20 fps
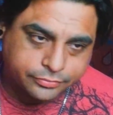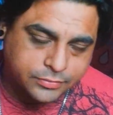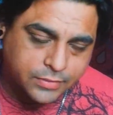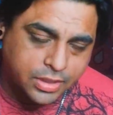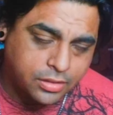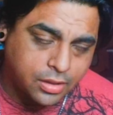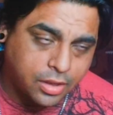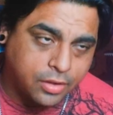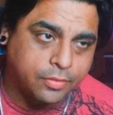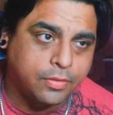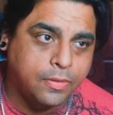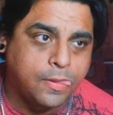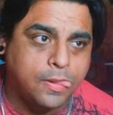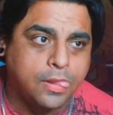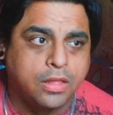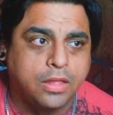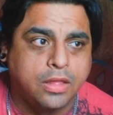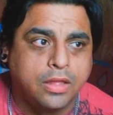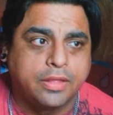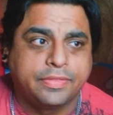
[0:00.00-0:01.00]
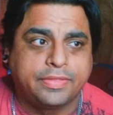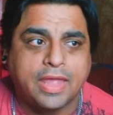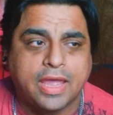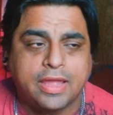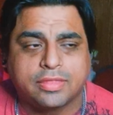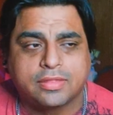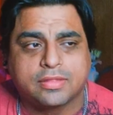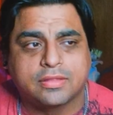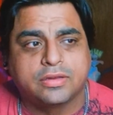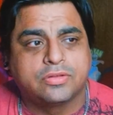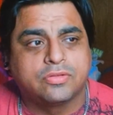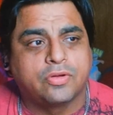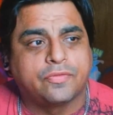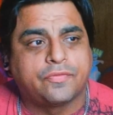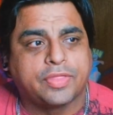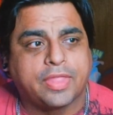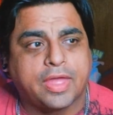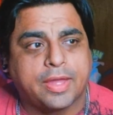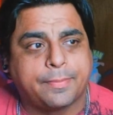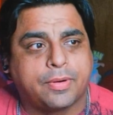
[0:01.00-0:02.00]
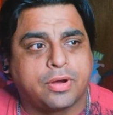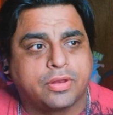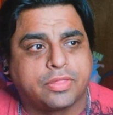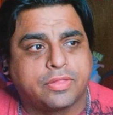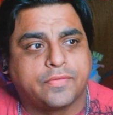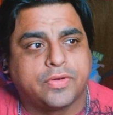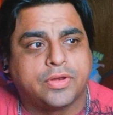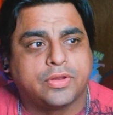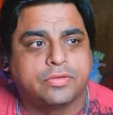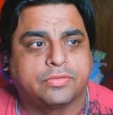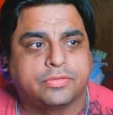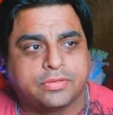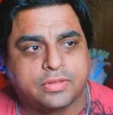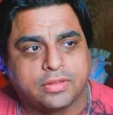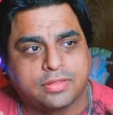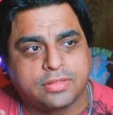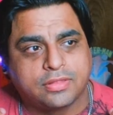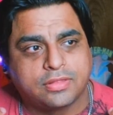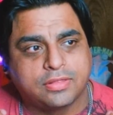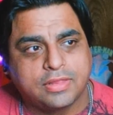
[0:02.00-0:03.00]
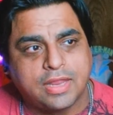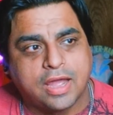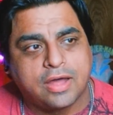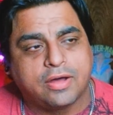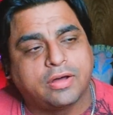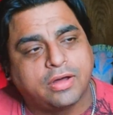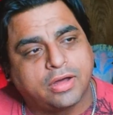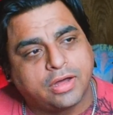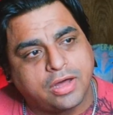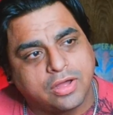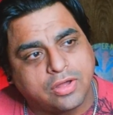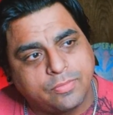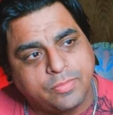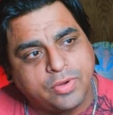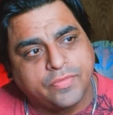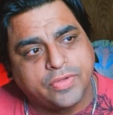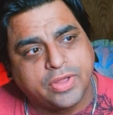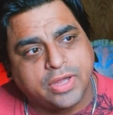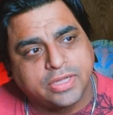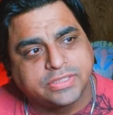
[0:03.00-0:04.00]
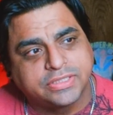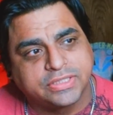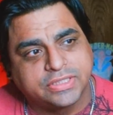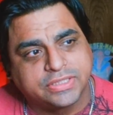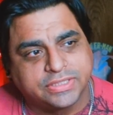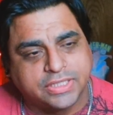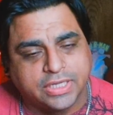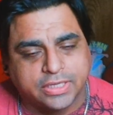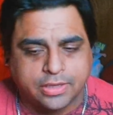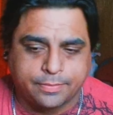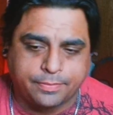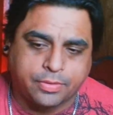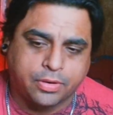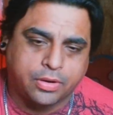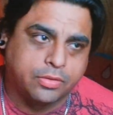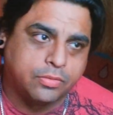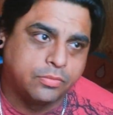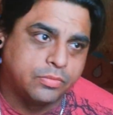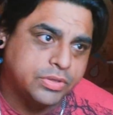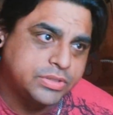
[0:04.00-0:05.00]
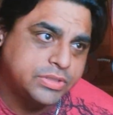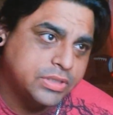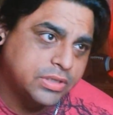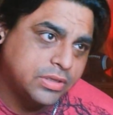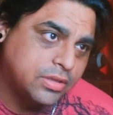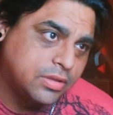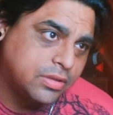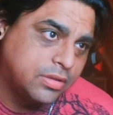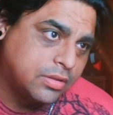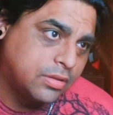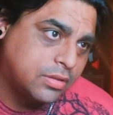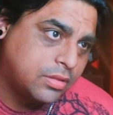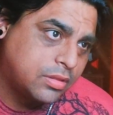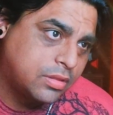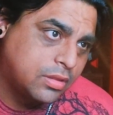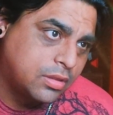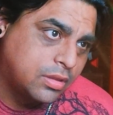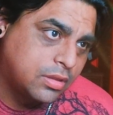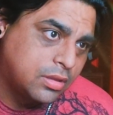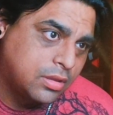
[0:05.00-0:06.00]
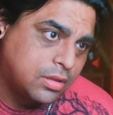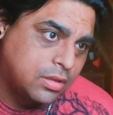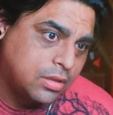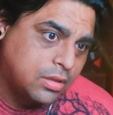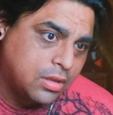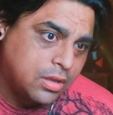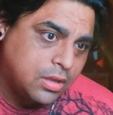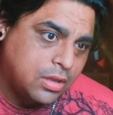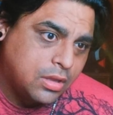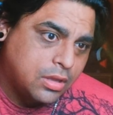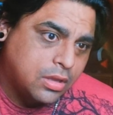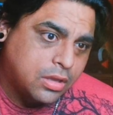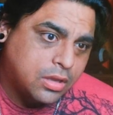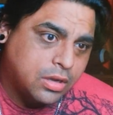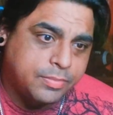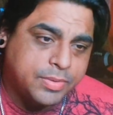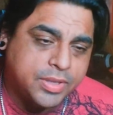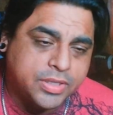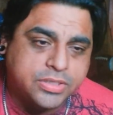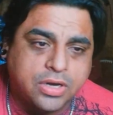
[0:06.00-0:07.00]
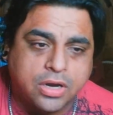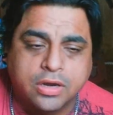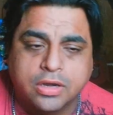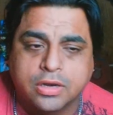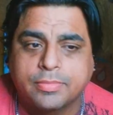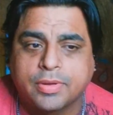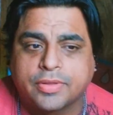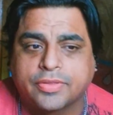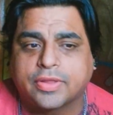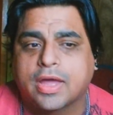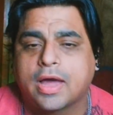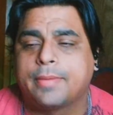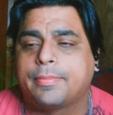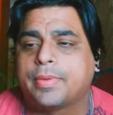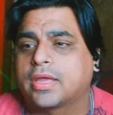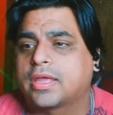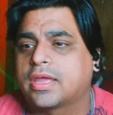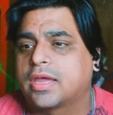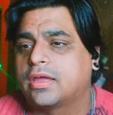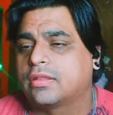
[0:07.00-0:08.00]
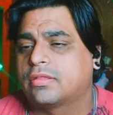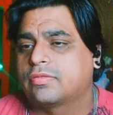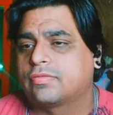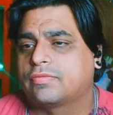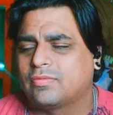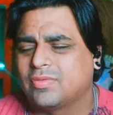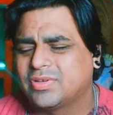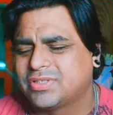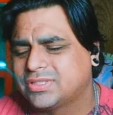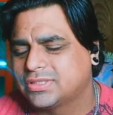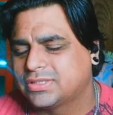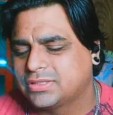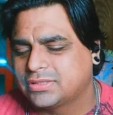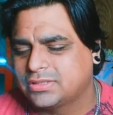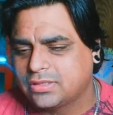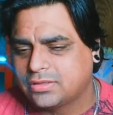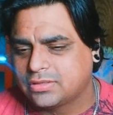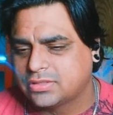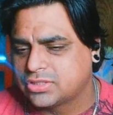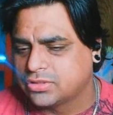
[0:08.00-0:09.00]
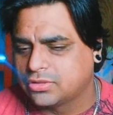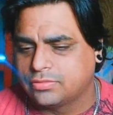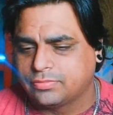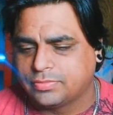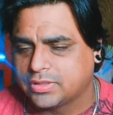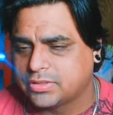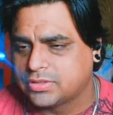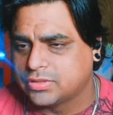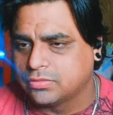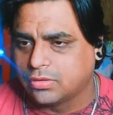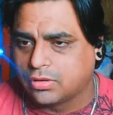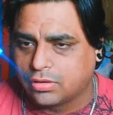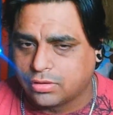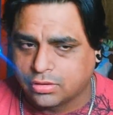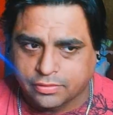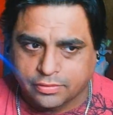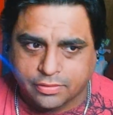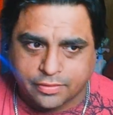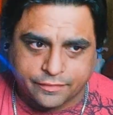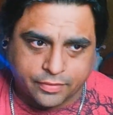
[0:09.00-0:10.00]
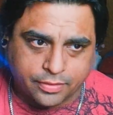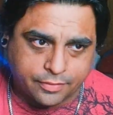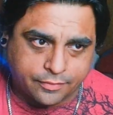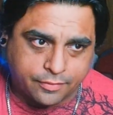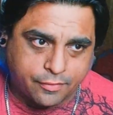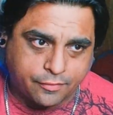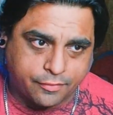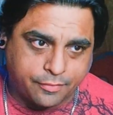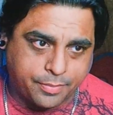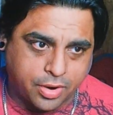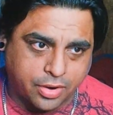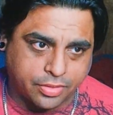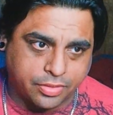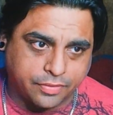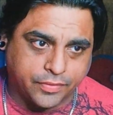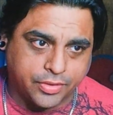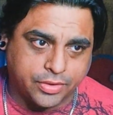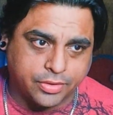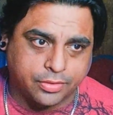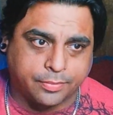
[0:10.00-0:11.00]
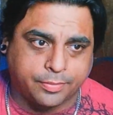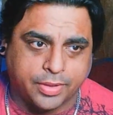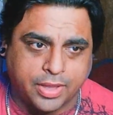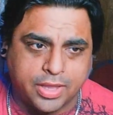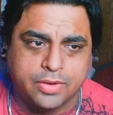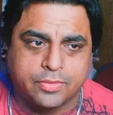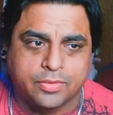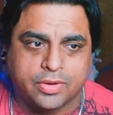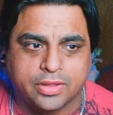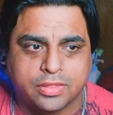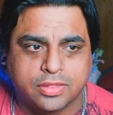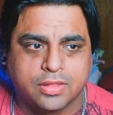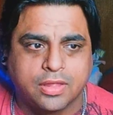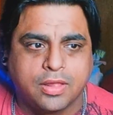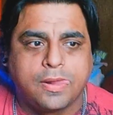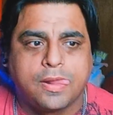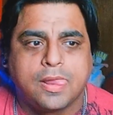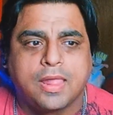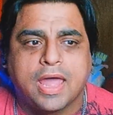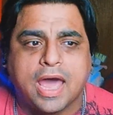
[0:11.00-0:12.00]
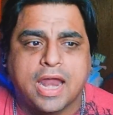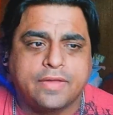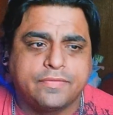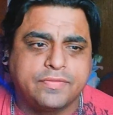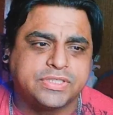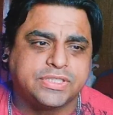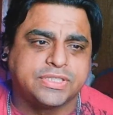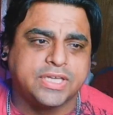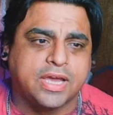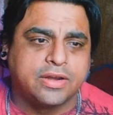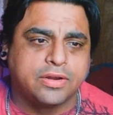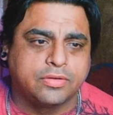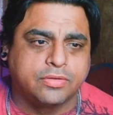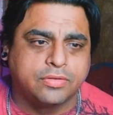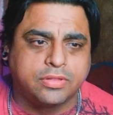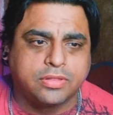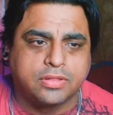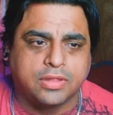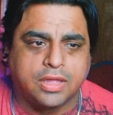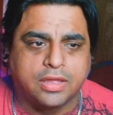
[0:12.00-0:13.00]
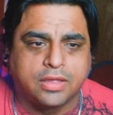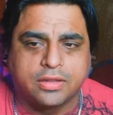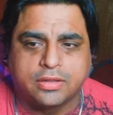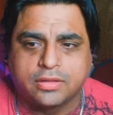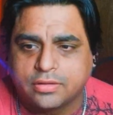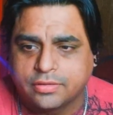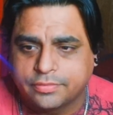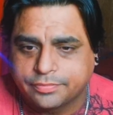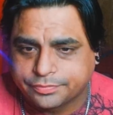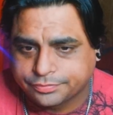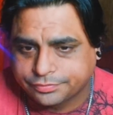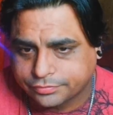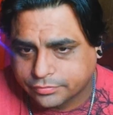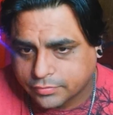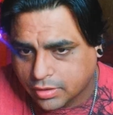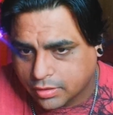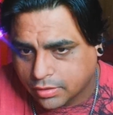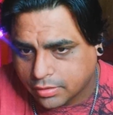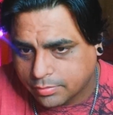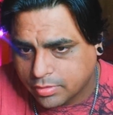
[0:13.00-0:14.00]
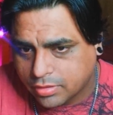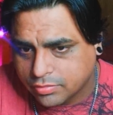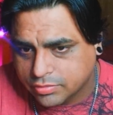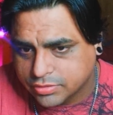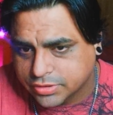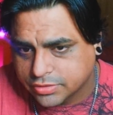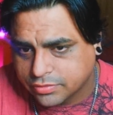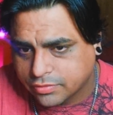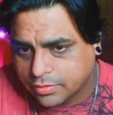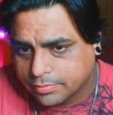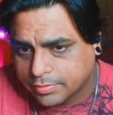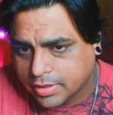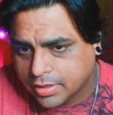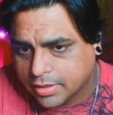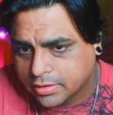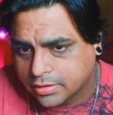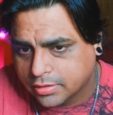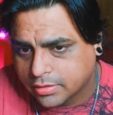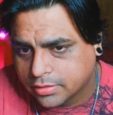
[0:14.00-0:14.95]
So that's gonna do it for that part of the video. This now moving on to the second part, which is gonna be talking about the combat cast, which is this shouldn't be too long of a, of a part of the video. But anyways, out of the shadows and hold on, let me switch the screen back.